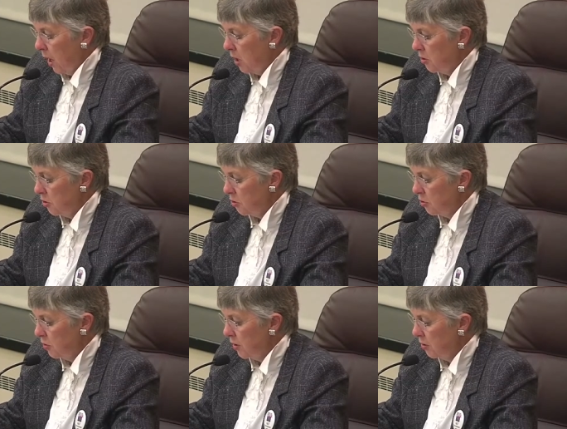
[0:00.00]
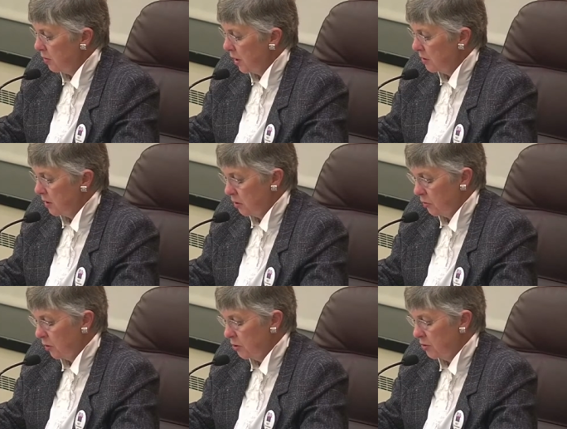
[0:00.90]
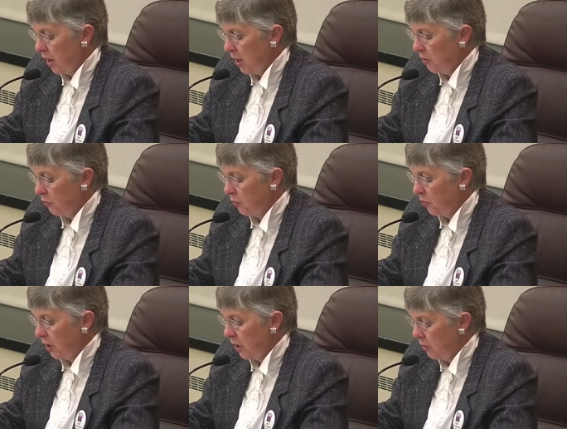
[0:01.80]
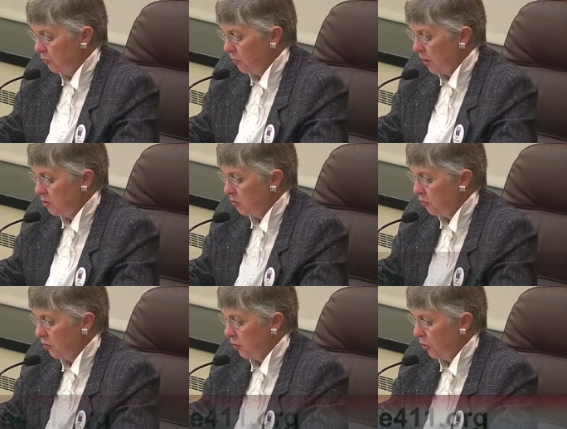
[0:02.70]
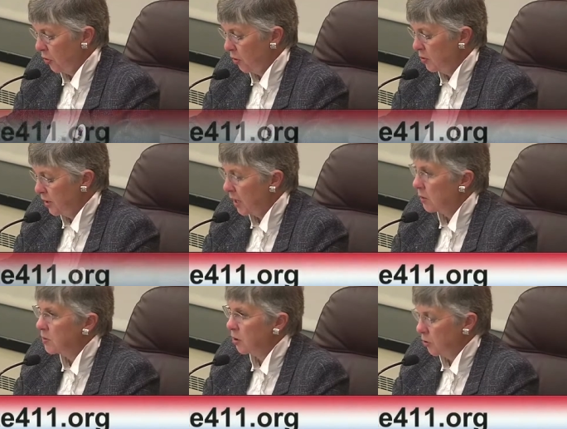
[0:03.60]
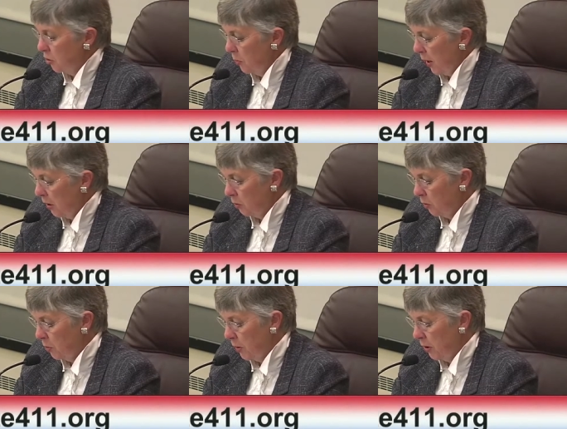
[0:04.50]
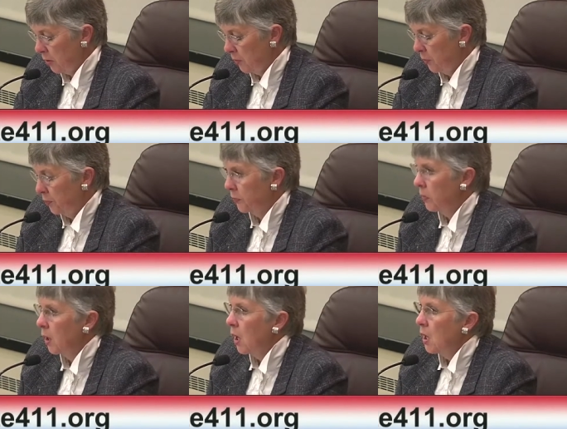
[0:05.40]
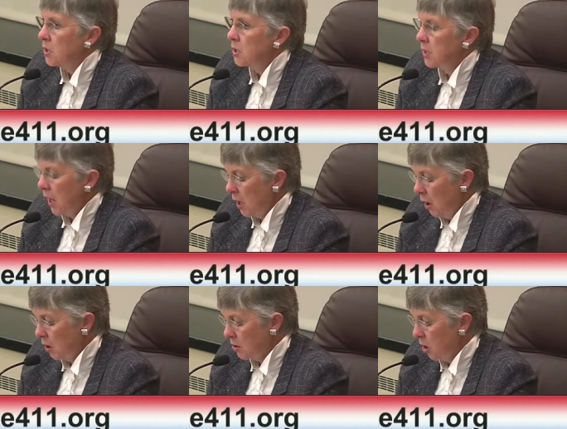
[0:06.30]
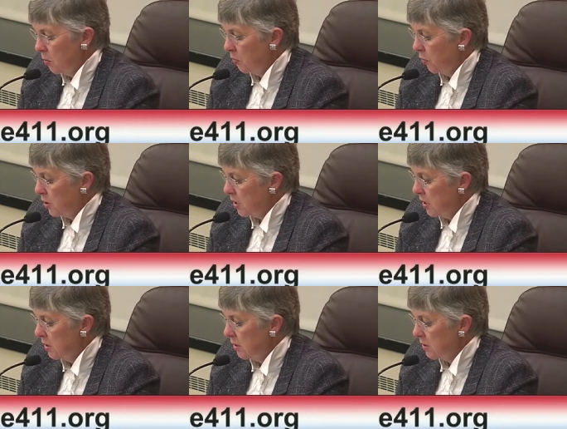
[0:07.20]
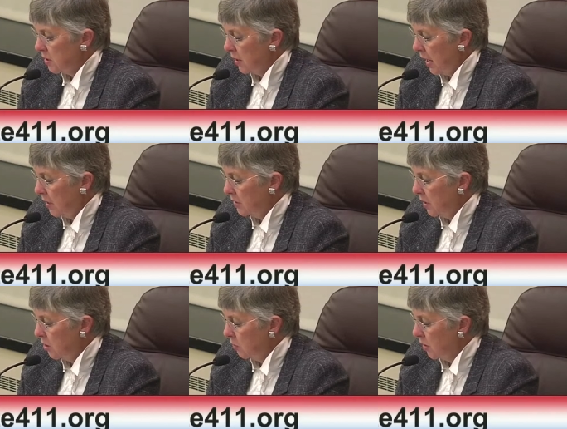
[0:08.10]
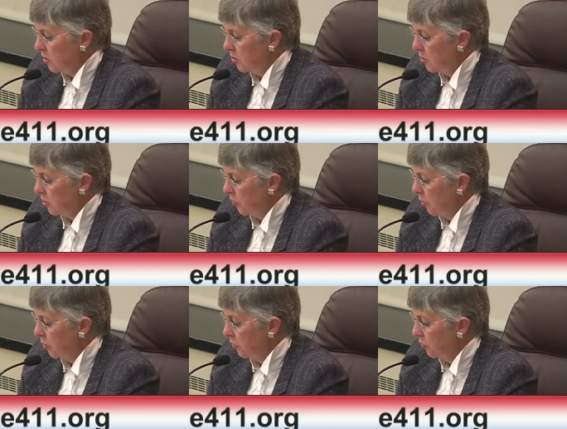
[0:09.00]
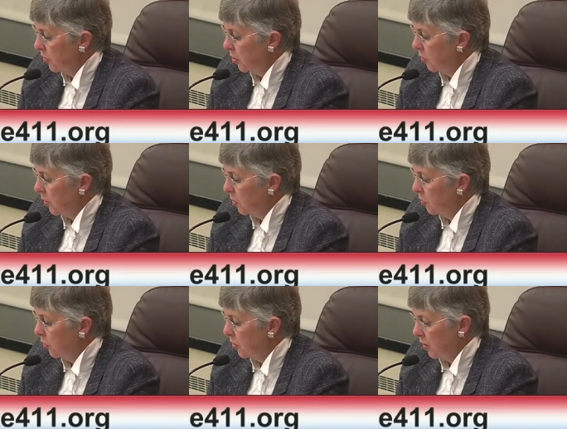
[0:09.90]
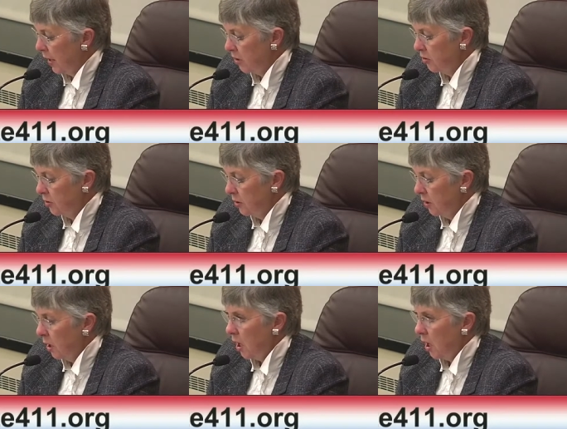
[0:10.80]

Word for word: Enter your street address, and the voter's guide information for those items on your ballot will appear. Today, October 14th, is the last day to register to vote for the November 4th election.